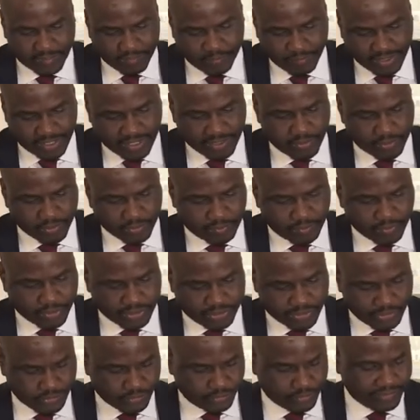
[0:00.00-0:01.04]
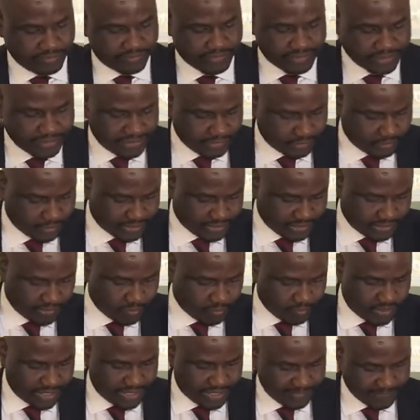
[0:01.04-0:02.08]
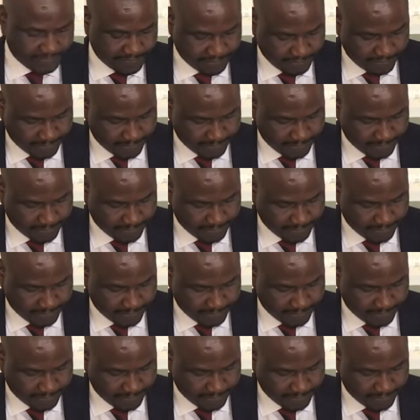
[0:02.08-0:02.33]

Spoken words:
We cannot continue to have a situation where